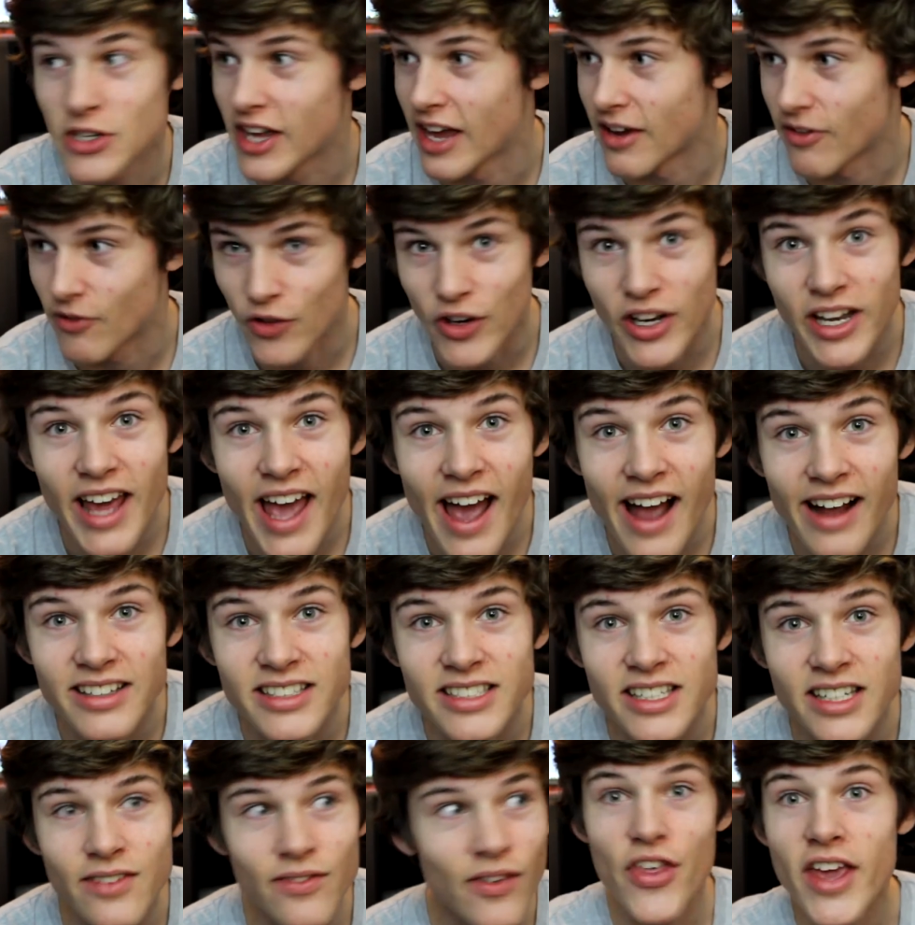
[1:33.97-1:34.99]
to get really
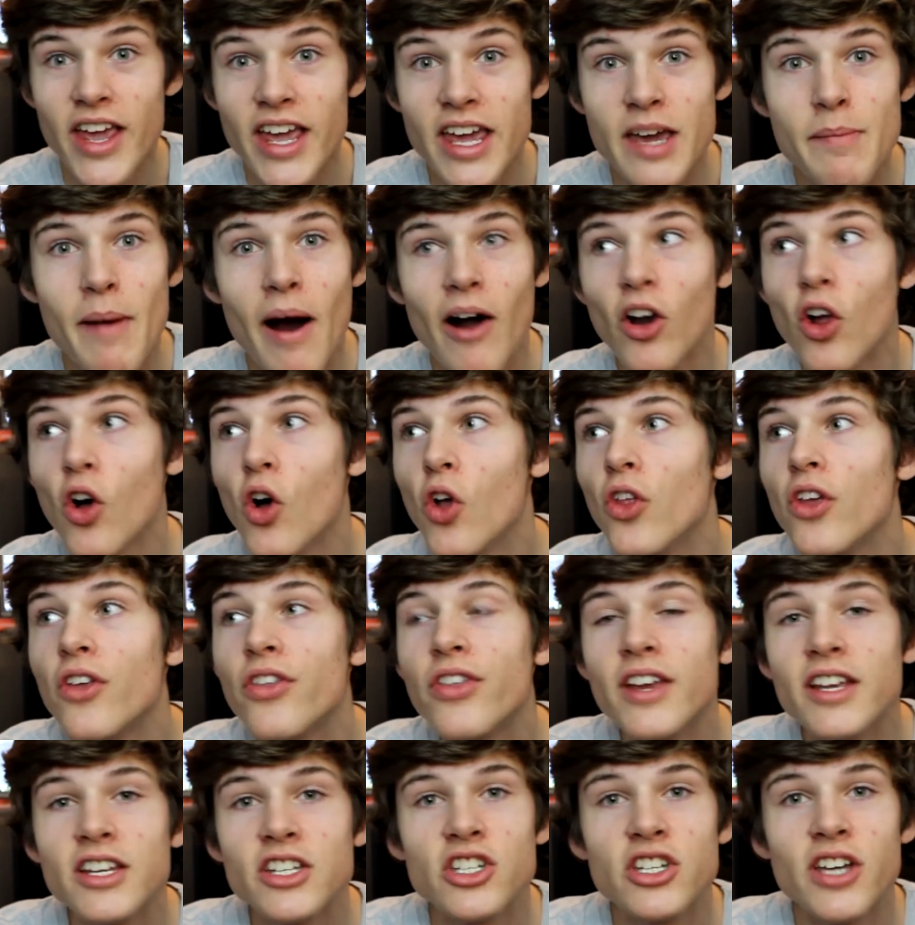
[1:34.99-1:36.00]
active. Think about all the
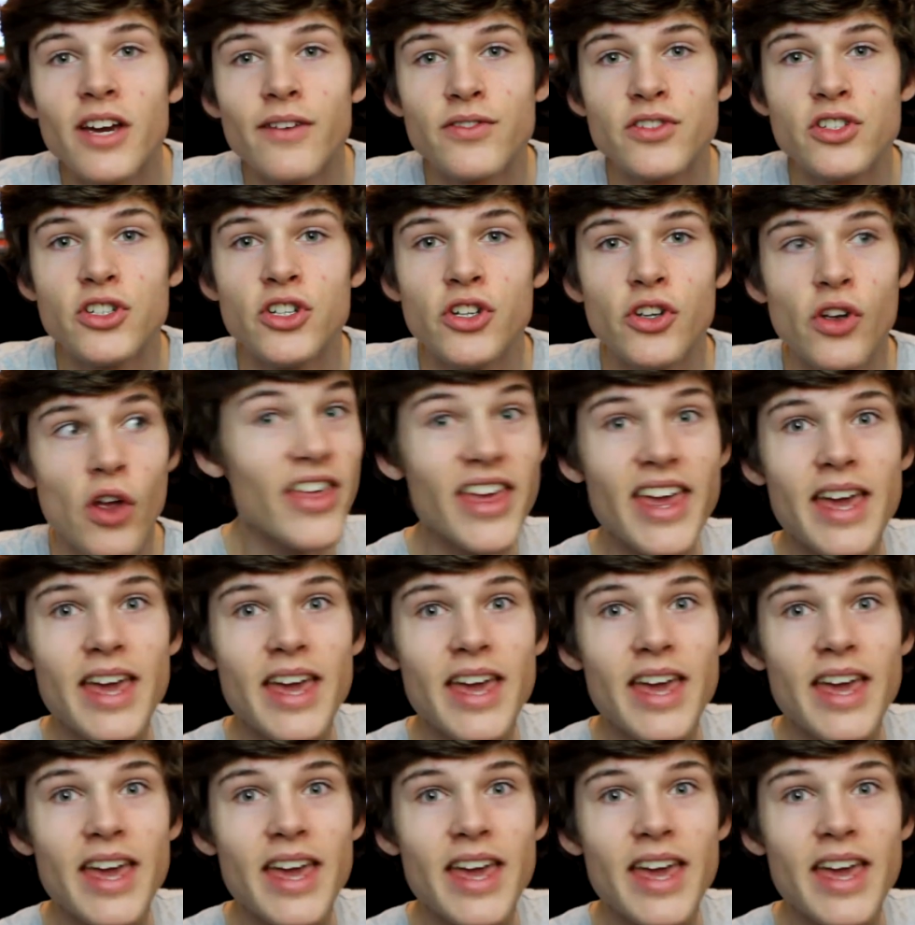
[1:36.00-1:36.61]
things you have to do.